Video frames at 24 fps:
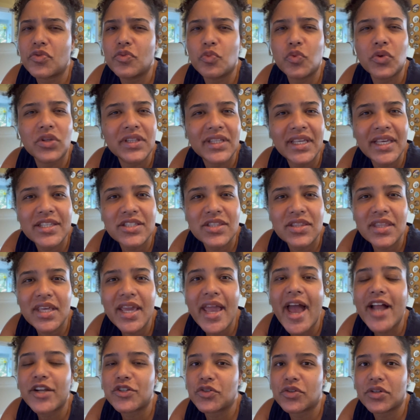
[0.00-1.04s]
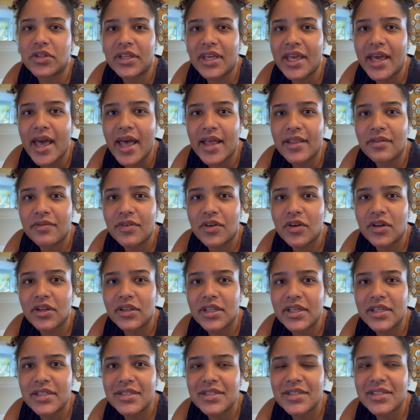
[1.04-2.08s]
released theatrically, at the very
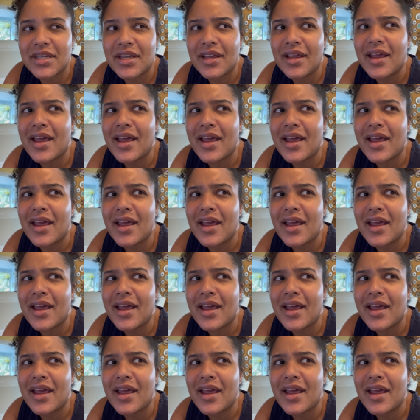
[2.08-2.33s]
least.